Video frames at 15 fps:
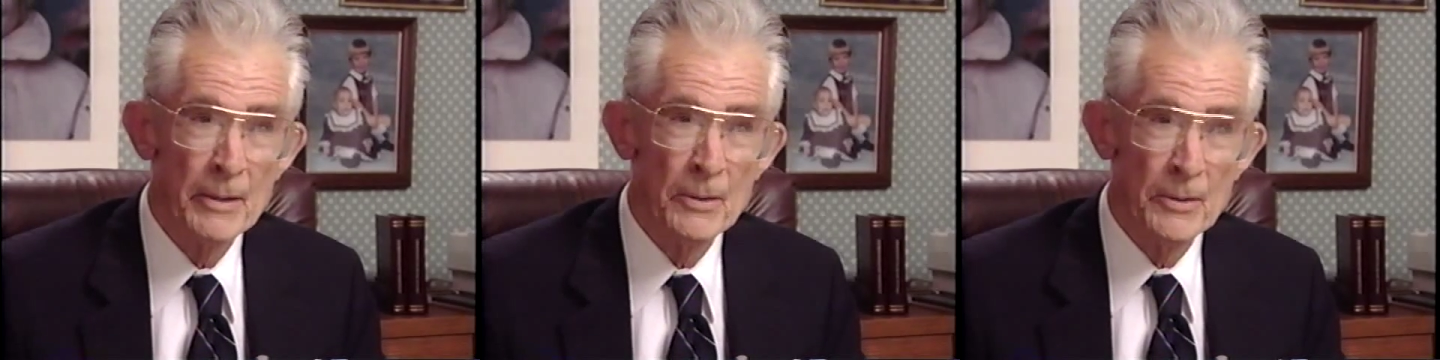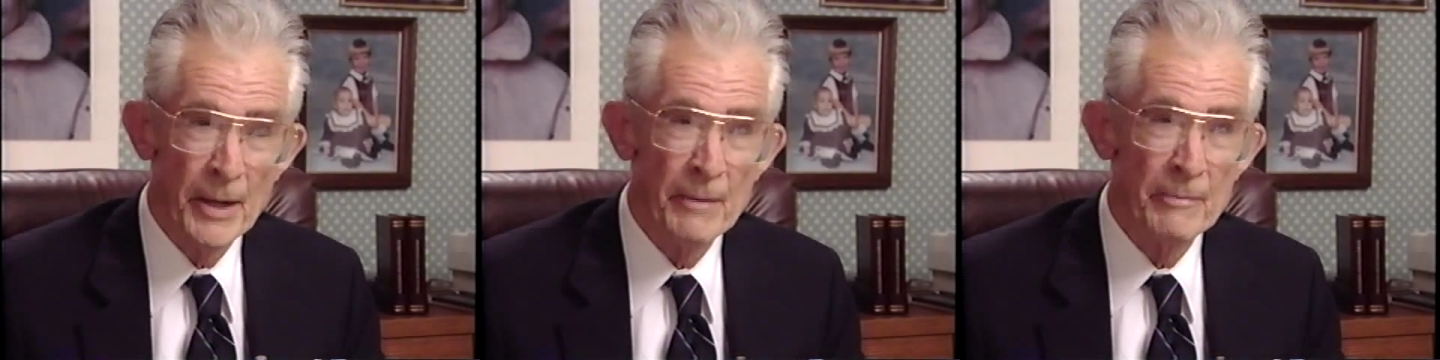
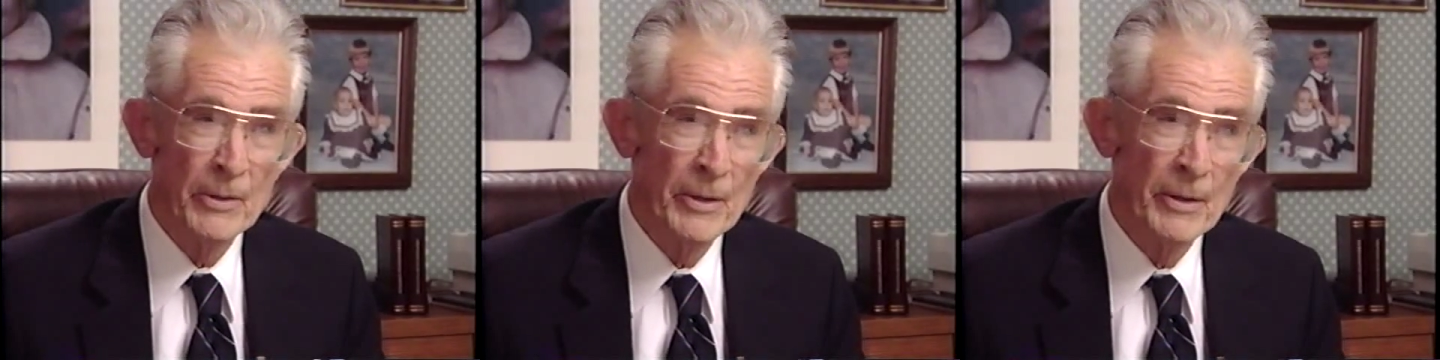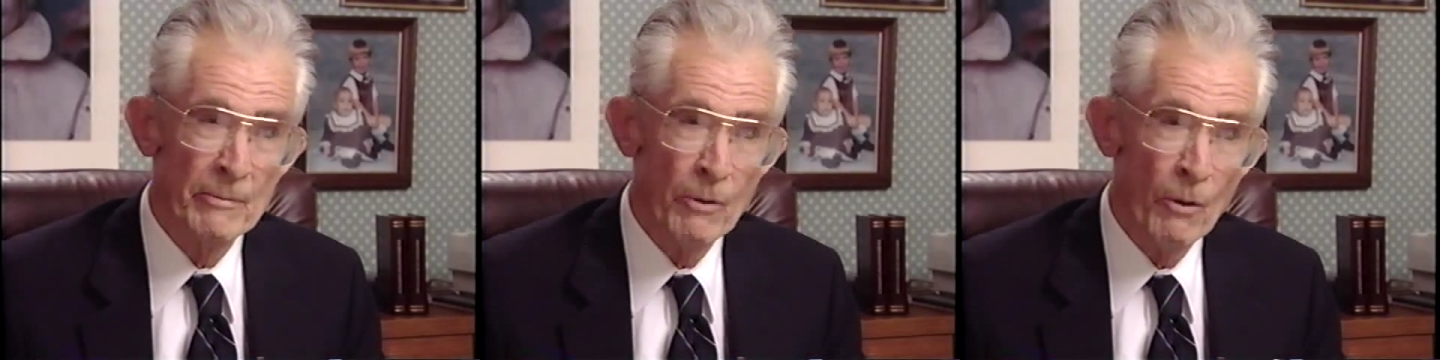could ever
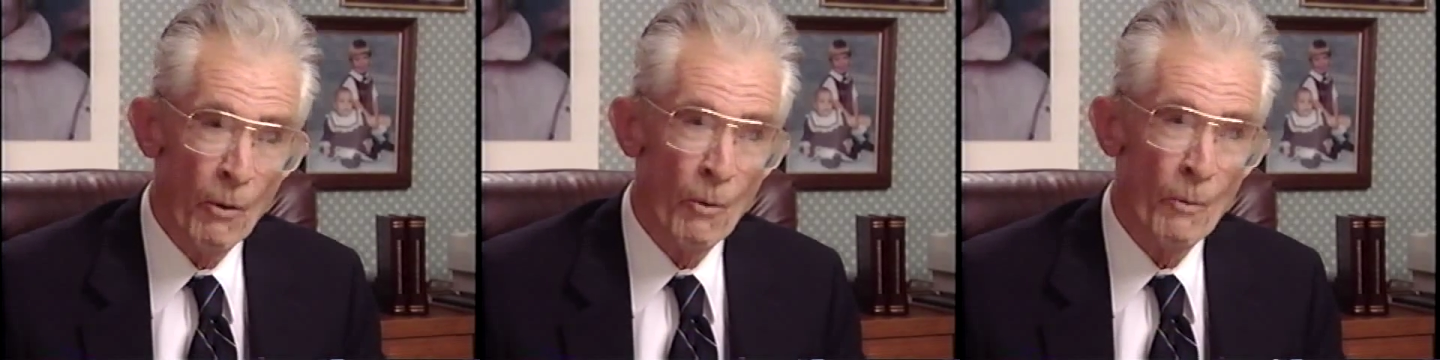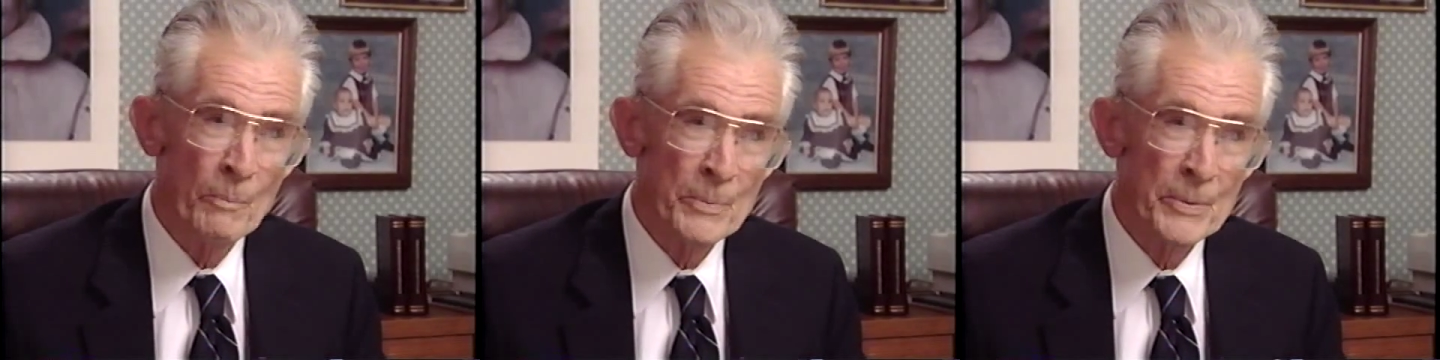have
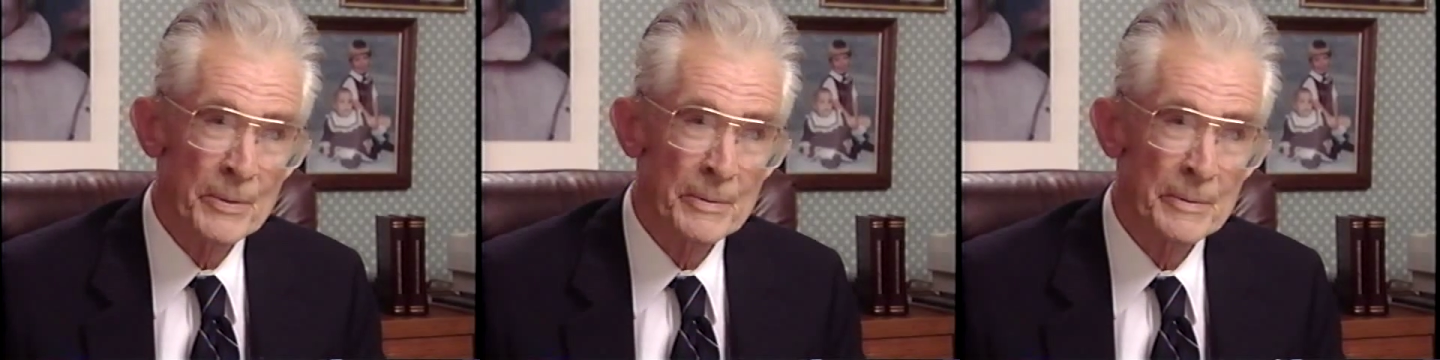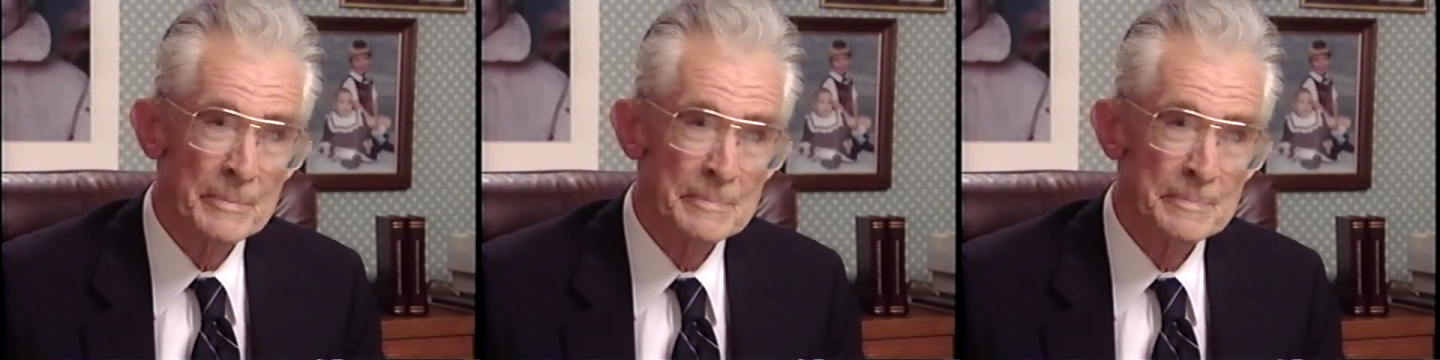hoped.
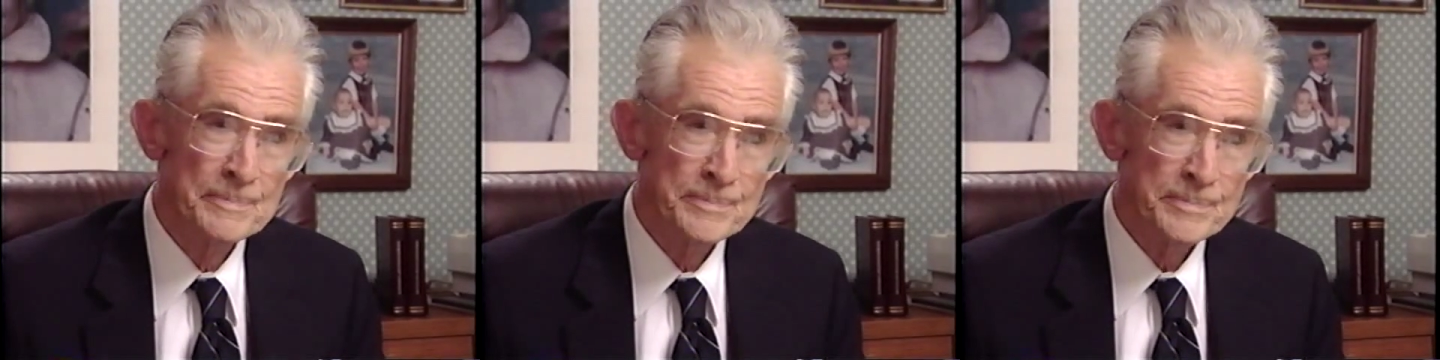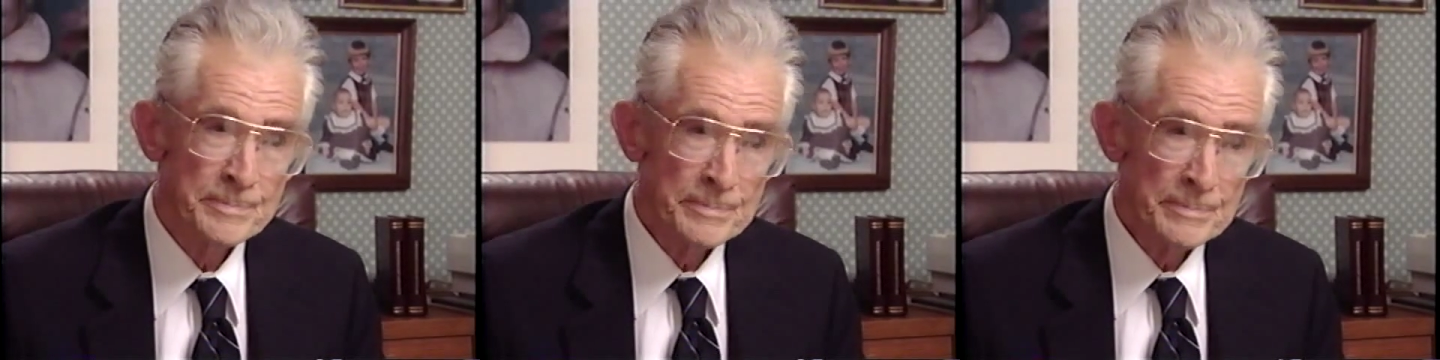
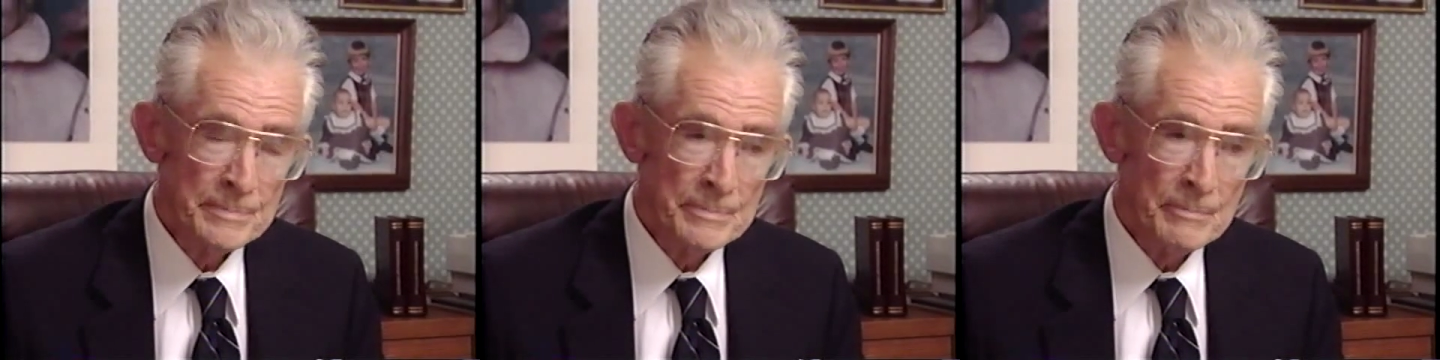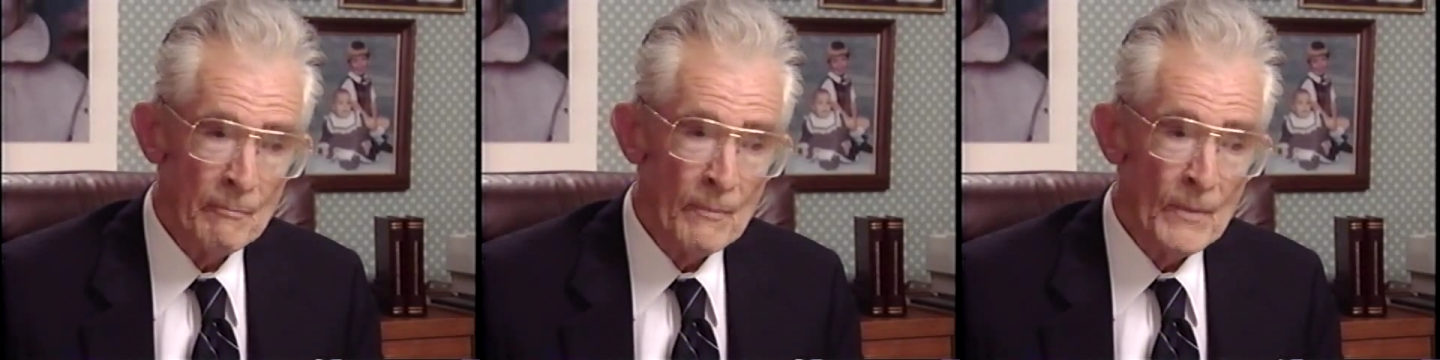
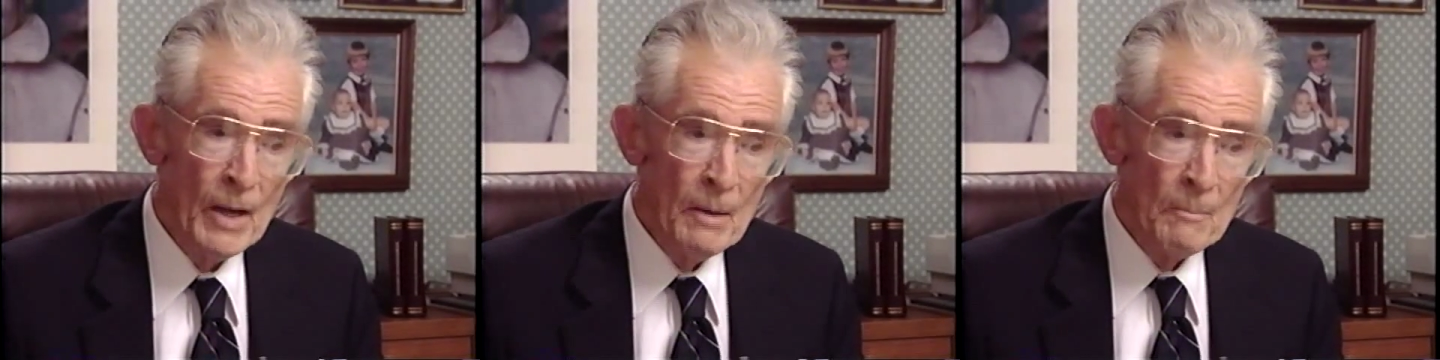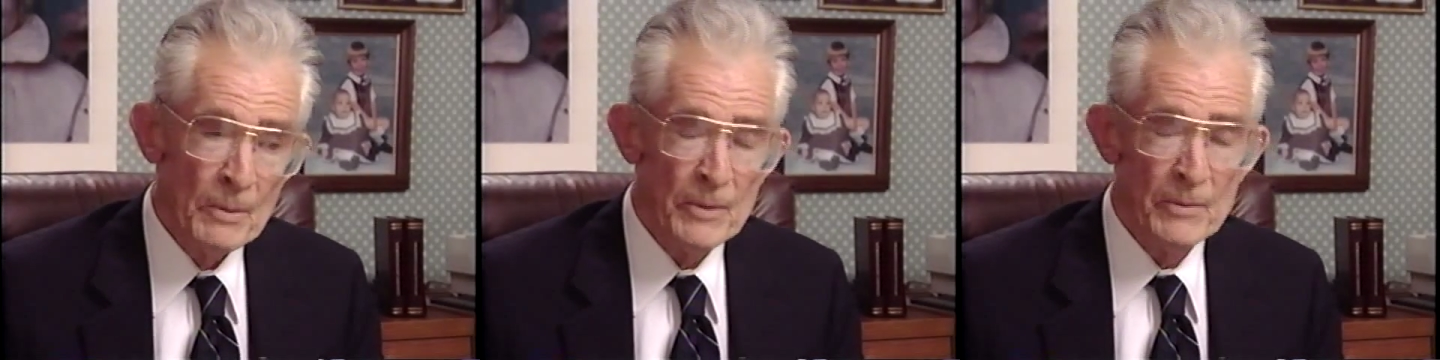
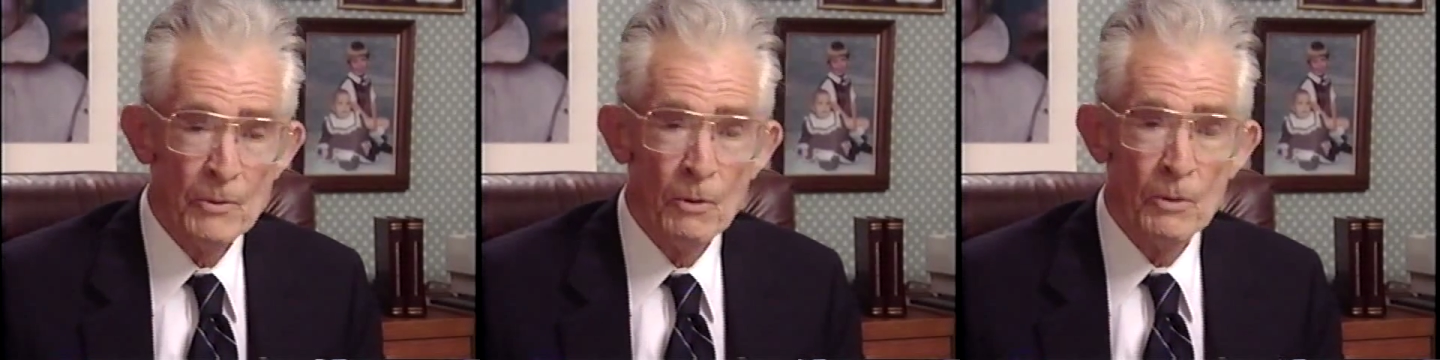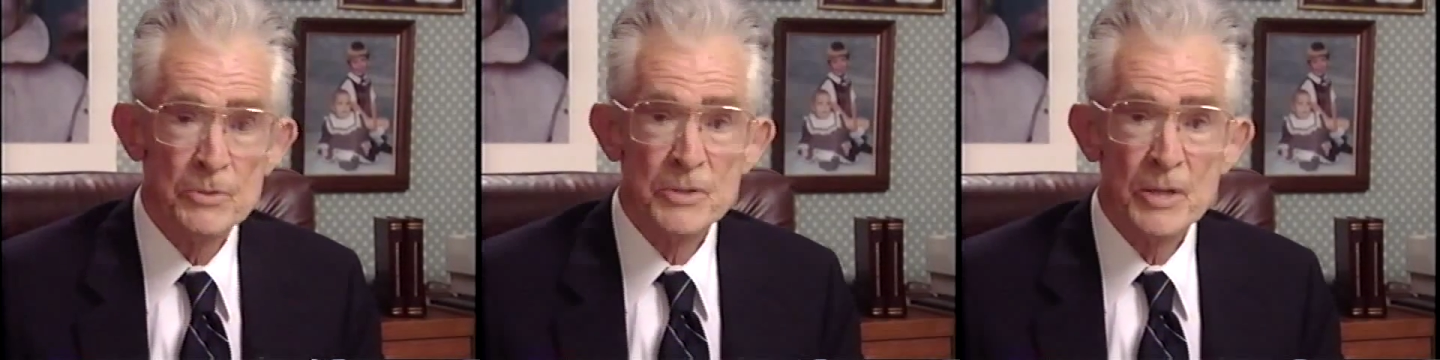But of
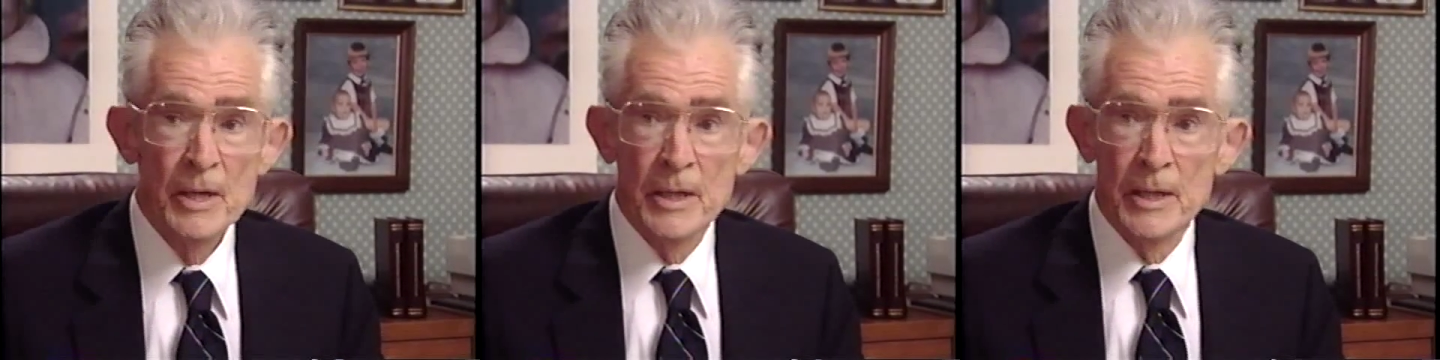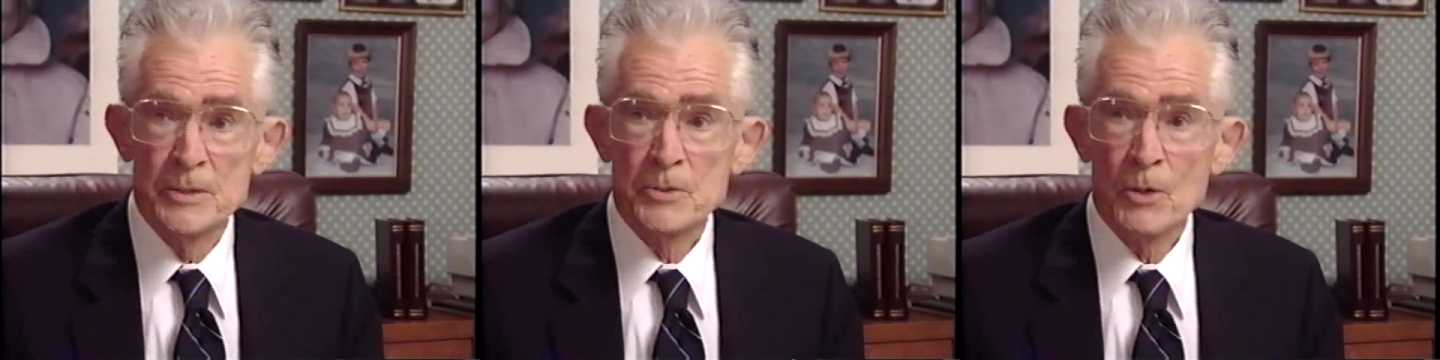course, it's